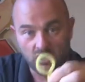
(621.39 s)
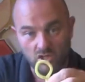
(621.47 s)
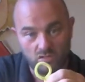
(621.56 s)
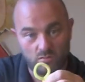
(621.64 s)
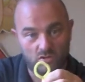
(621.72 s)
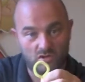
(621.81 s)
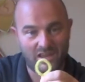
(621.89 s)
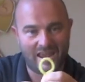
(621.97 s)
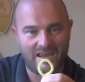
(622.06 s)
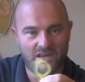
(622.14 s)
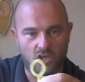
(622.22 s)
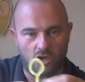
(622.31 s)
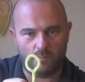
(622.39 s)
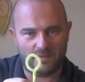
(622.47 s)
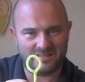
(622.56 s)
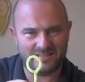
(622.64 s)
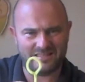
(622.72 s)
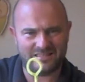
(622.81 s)
So we're going to end up,
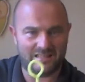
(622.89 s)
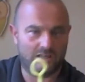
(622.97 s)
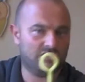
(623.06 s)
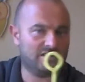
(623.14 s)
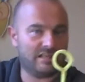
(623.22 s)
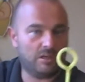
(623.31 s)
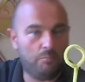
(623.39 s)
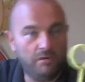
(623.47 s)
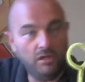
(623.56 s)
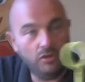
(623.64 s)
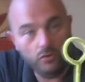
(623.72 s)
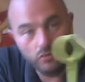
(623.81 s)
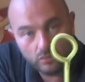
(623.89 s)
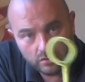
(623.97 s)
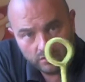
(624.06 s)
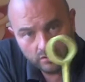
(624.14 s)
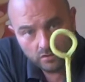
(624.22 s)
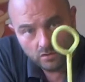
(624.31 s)
essentially it looks like a balloon
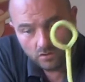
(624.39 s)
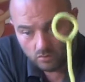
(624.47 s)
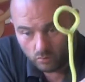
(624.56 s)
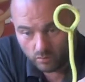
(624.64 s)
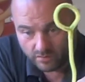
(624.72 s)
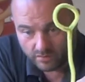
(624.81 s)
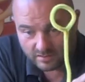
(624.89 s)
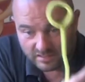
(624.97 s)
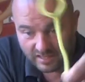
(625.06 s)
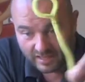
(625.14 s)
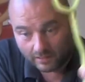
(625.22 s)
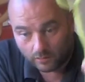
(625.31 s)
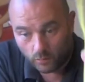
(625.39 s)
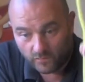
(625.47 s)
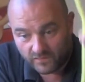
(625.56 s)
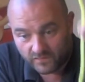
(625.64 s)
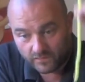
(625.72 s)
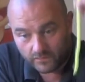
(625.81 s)
with a tail
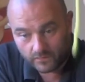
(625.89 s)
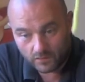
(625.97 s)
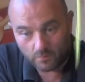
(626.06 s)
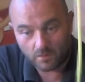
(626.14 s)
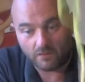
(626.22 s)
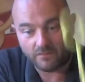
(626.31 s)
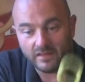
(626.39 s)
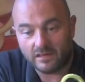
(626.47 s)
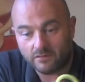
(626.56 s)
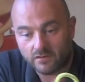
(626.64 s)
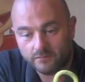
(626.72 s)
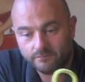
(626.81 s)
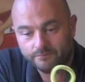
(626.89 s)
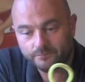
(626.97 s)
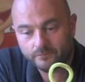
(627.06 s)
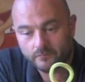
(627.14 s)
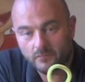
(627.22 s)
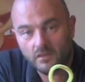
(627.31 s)
coming off the end
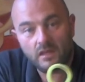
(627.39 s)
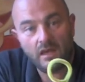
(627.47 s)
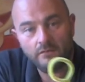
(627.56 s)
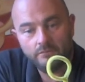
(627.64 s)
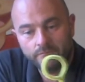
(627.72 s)
of it. Okay?